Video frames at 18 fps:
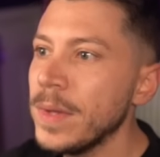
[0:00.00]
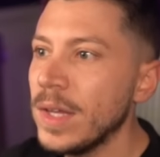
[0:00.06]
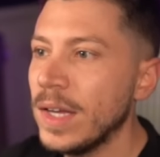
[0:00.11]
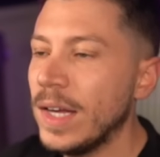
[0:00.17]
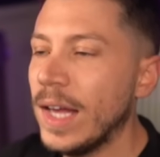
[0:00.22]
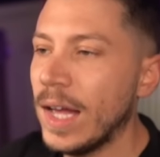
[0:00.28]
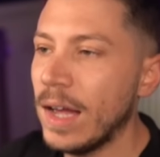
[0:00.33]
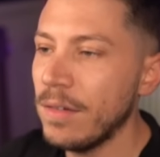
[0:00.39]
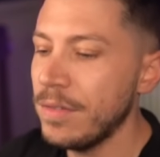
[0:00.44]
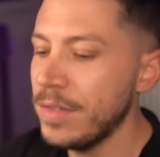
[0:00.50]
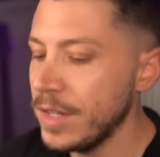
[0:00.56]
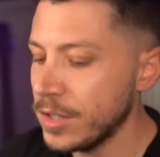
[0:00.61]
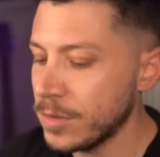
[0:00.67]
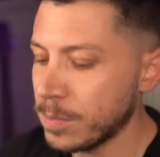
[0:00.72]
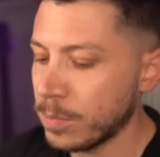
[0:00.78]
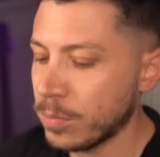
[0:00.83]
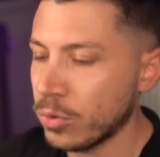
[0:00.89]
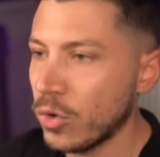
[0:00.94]
I have this
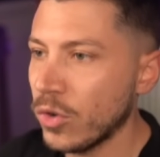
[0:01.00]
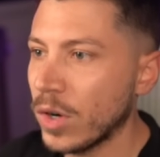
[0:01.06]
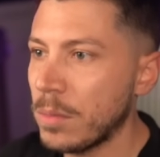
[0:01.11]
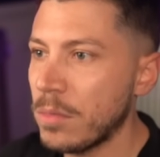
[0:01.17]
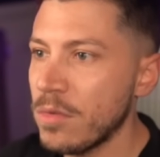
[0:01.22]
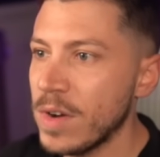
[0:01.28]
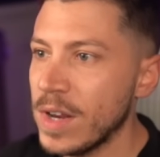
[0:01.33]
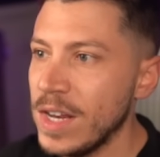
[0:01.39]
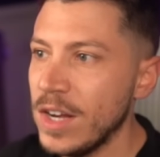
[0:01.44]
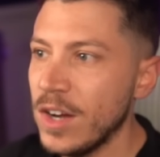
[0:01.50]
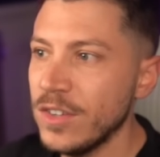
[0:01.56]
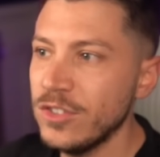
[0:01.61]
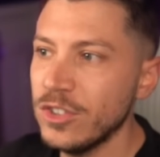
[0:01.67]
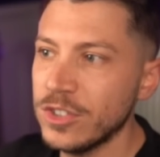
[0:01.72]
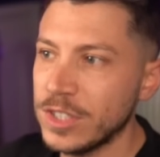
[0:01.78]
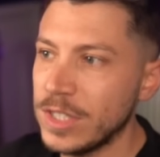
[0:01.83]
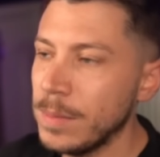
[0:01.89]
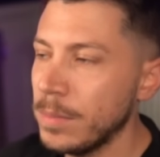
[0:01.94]
program over here,
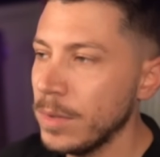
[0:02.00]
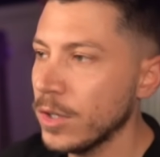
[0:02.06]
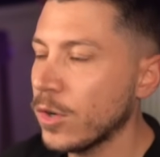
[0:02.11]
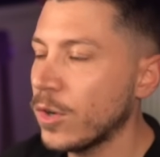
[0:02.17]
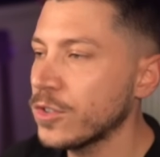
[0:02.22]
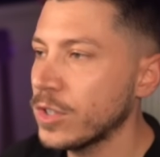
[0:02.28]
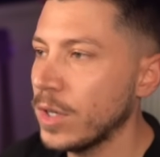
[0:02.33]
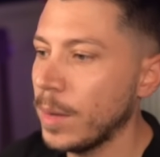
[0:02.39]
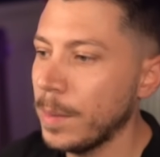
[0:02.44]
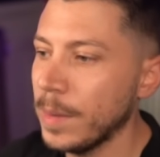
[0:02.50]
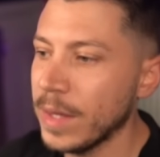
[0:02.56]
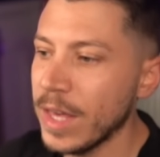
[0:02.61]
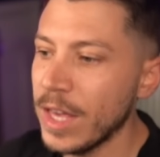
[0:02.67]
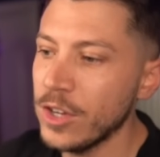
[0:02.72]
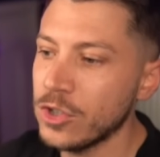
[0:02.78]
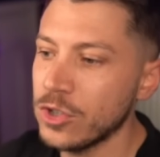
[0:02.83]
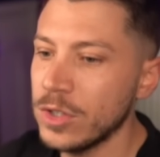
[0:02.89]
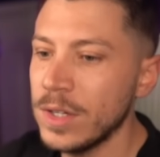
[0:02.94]
just simple console
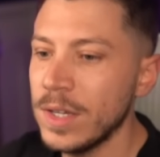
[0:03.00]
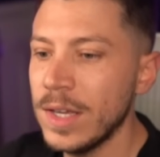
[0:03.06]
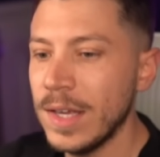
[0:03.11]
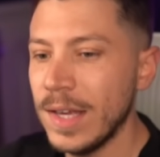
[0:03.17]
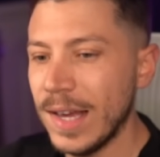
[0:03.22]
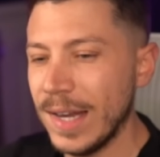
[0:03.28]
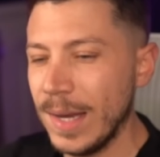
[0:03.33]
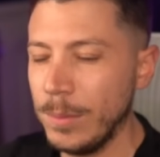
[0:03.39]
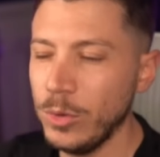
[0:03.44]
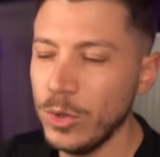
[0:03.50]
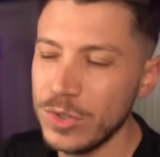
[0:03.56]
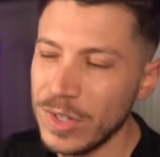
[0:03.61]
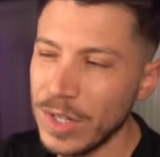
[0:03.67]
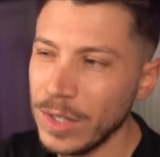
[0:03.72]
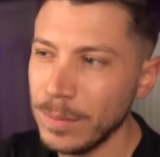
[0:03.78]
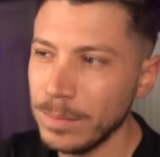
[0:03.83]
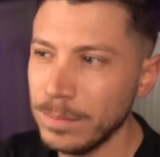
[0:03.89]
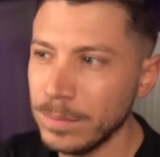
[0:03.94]
application, and I'm
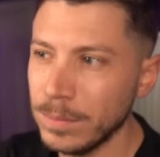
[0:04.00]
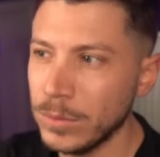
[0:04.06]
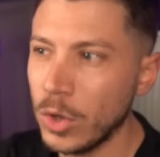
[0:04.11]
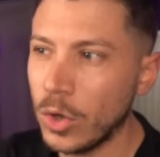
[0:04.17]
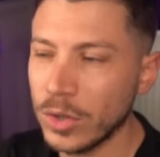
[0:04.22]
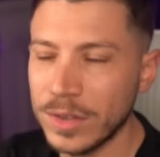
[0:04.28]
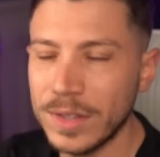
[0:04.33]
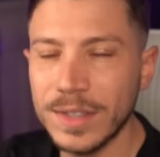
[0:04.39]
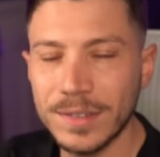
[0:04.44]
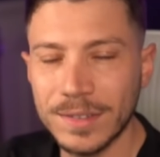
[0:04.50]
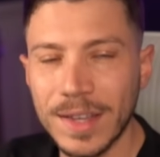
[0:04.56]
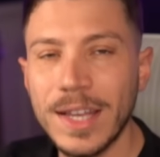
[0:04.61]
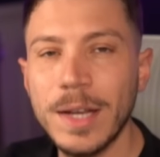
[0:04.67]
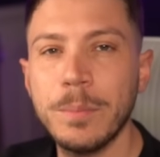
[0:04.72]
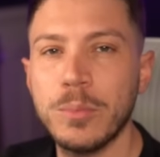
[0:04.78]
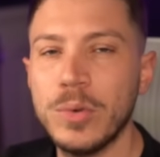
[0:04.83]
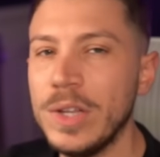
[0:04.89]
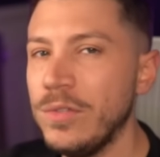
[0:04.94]
using .NET 10
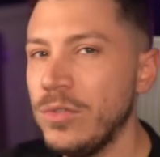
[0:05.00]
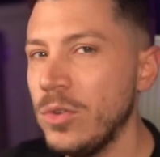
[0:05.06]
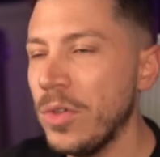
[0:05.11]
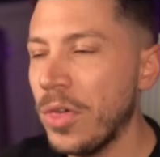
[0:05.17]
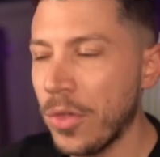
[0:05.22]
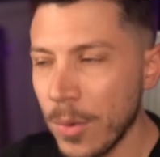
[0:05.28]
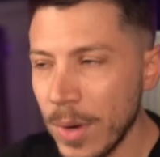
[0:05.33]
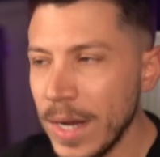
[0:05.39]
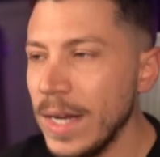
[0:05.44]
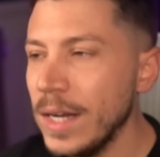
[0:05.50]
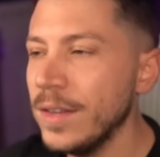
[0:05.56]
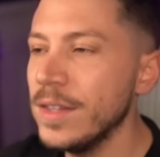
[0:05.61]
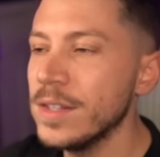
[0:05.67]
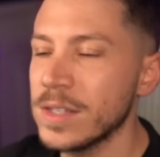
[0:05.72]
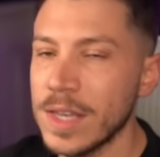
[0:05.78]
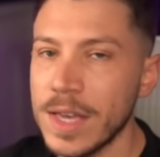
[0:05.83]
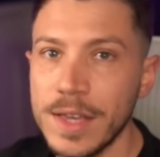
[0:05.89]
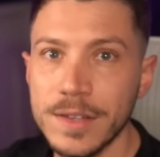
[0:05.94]
preview 3 in
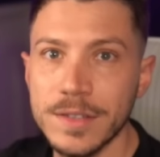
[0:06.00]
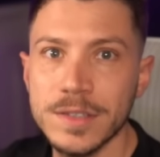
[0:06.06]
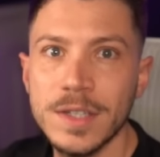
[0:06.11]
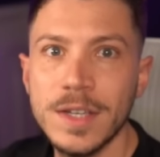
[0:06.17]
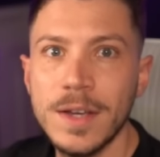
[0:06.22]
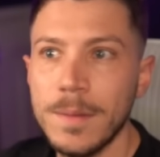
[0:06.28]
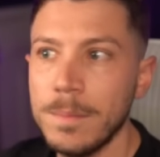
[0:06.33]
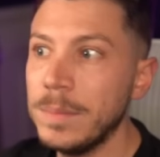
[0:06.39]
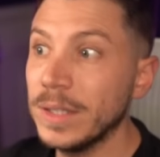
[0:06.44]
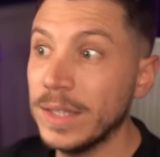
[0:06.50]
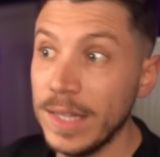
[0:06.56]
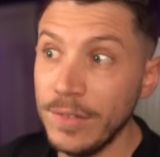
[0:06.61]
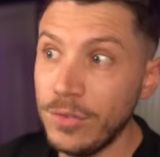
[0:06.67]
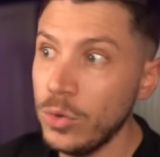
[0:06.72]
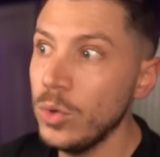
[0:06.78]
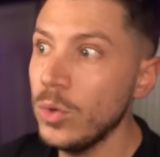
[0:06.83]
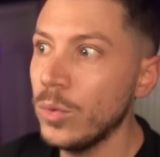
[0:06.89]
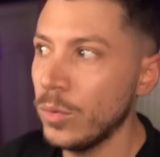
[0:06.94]
this case, but if
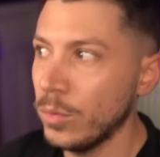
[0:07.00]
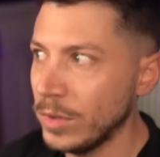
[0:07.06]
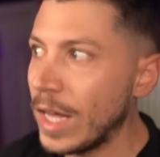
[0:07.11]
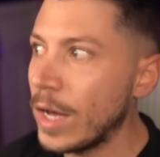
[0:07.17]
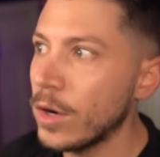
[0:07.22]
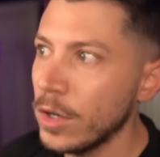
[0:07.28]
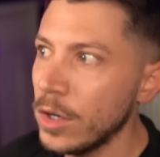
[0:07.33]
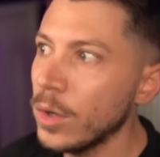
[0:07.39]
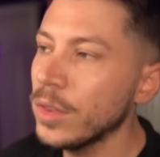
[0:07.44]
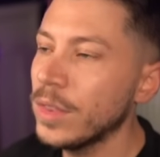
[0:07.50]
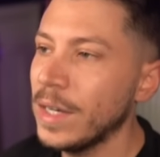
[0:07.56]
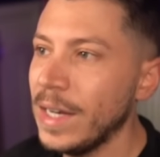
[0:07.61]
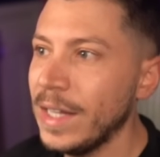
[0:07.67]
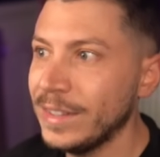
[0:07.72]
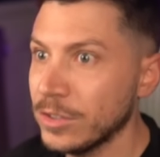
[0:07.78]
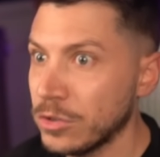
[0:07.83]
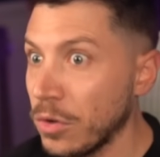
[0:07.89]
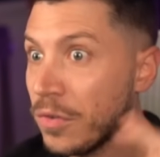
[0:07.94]
you download the
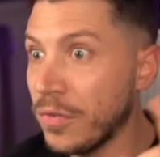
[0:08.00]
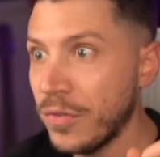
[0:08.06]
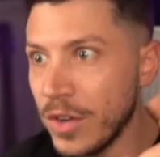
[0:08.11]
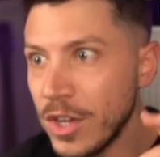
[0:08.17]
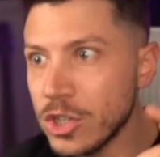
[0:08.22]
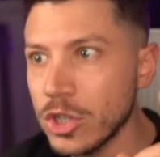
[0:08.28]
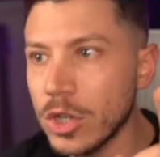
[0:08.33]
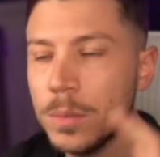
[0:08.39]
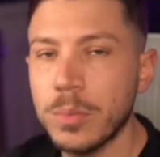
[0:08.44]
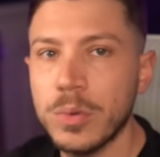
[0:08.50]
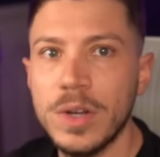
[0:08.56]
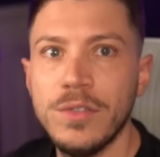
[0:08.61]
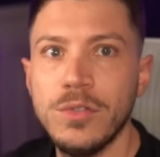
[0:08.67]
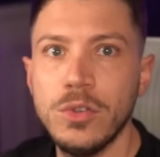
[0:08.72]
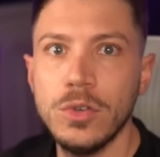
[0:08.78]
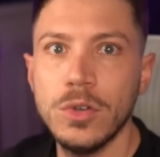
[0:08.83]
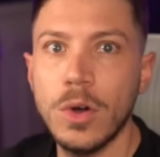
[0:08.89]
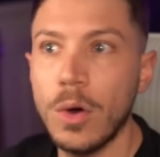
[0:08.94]
latest official
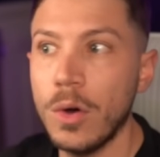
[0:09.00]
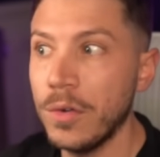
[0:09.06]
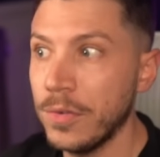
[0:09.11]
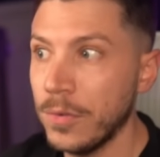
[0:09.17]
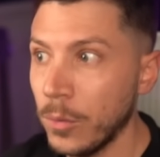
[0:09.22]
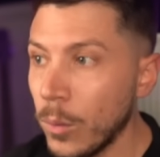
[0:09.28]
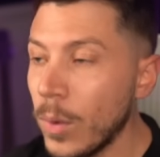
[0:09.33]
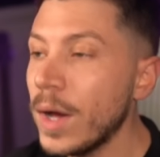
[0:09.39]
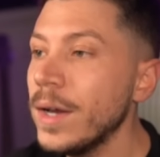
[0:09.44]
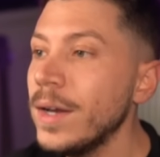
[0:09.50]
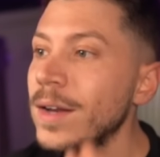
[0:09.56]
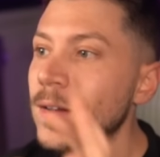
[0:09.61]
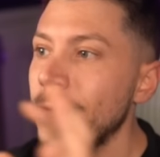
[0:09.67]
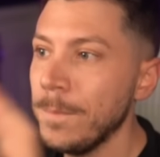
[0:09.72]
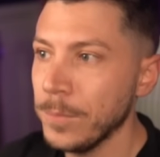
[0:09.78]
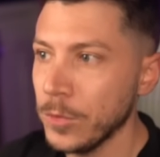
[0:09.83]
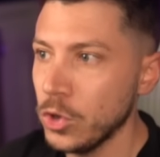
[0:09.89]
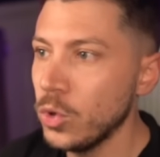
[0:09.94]
preview of 1,
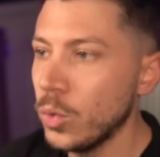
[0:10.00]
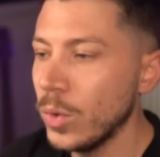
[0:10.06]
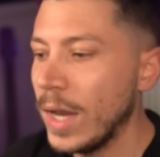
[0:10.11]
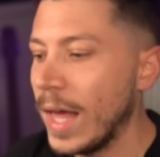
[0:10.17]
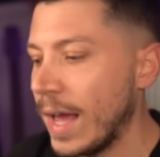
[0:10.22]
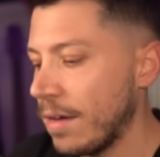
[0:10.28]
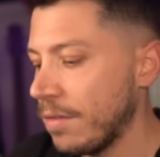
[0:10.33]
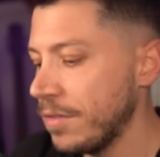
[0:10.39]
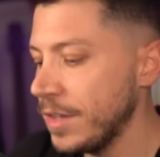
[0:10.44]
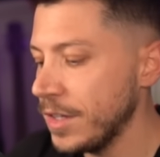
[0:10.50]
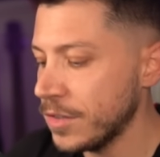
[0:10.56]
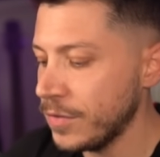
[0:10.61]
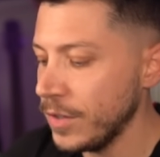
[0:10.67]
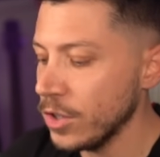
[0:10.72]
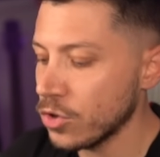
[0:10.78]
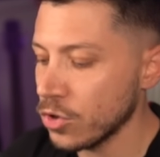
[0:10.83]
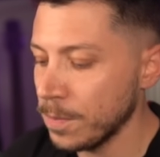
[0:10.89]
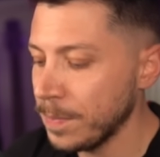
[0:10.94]
you will have this
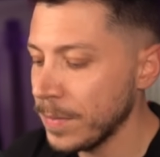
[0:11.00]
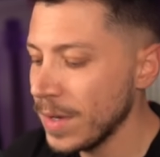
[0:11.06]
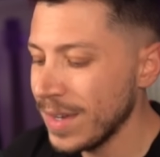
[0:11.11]
feature.